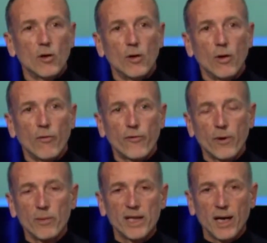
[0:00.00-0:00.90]
So
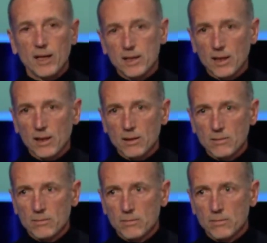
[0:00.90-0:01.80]
from an
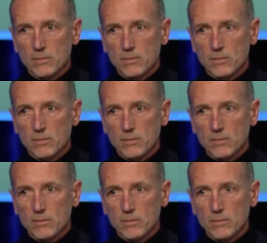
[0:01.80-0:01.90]
idea